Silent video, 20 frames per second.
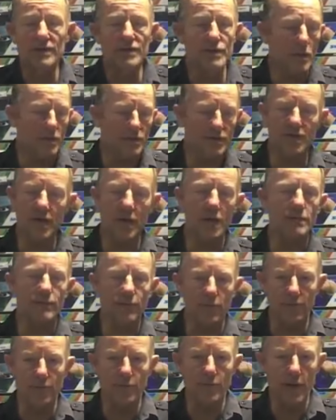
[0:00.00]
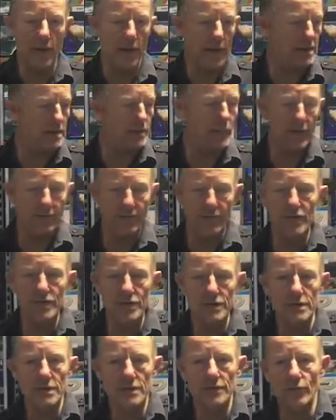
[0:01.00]
It's not just for
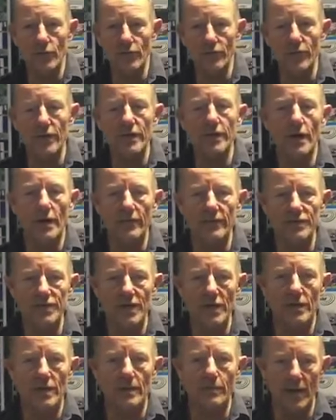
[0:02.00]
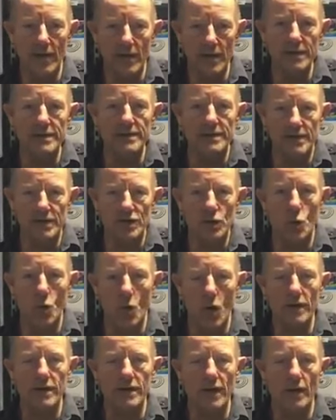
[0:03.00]
spearfishers, it's for freedivers generally, but it is a
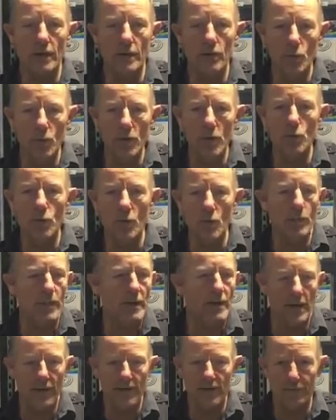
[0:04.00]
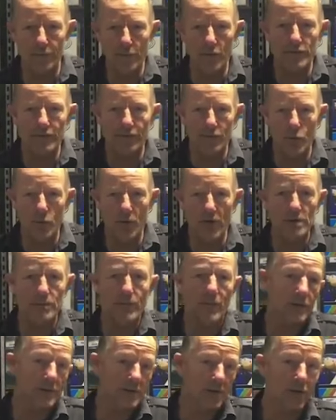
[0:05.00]
squad, and we will be in the first few weeks,
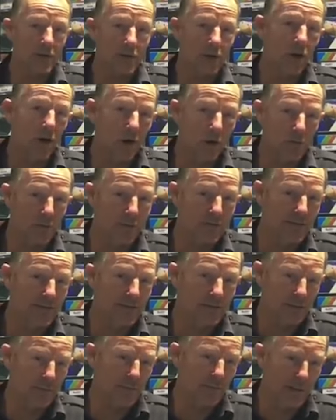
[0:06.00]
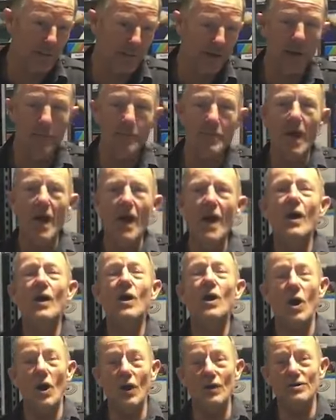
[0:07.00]
because I've got a coral sea trip coming
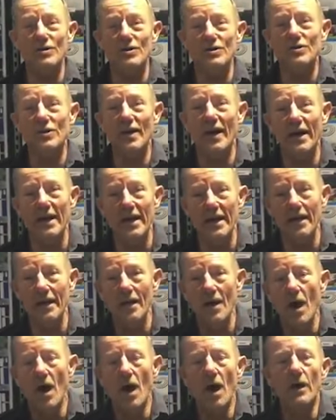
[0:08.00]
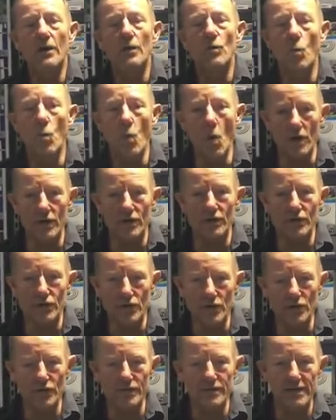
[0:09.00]
up, concentrating on what
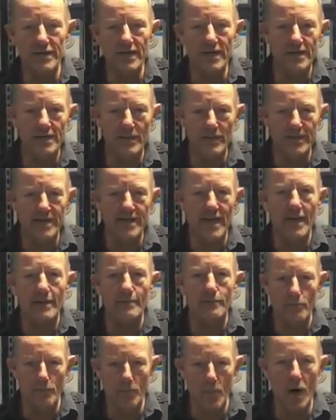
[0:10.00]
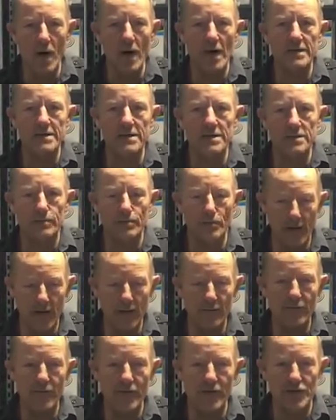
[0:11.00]
drills are needed to be done by
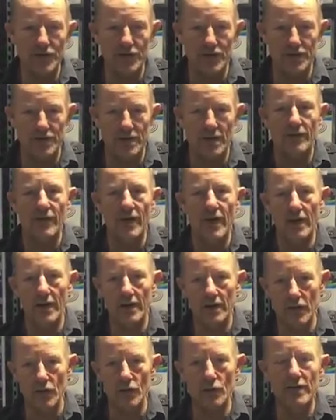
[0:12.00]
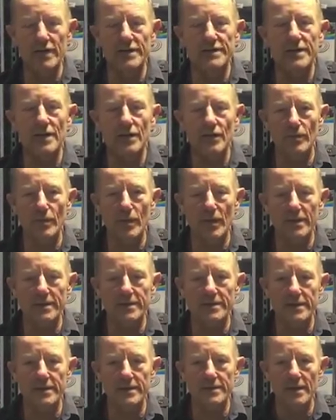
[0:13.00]
spearfishers that increase their abilities.